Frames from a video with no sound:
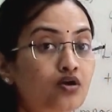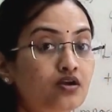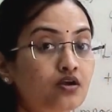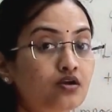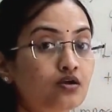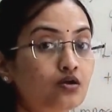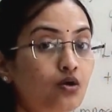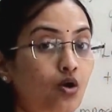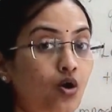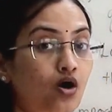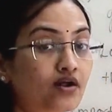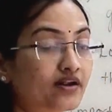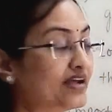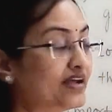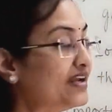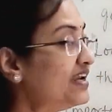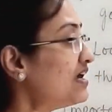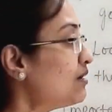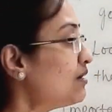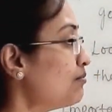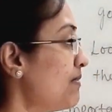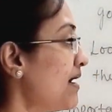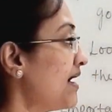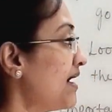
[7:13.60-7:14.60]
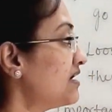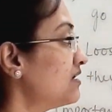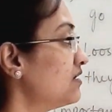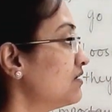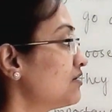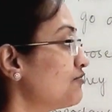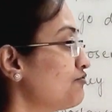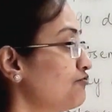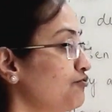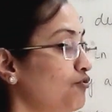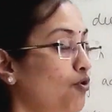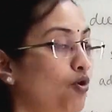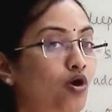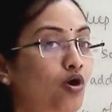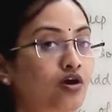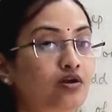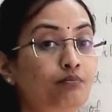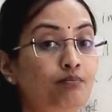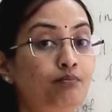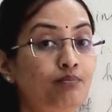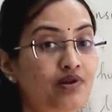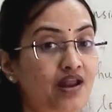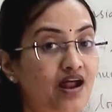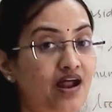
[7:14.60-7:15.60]
organic matter for
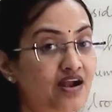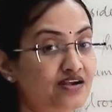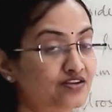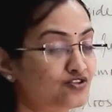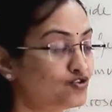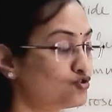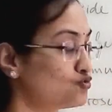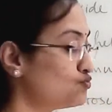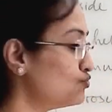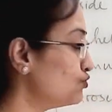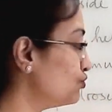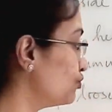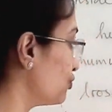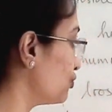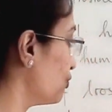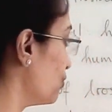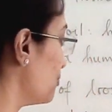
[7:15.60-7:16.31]
plants to grow.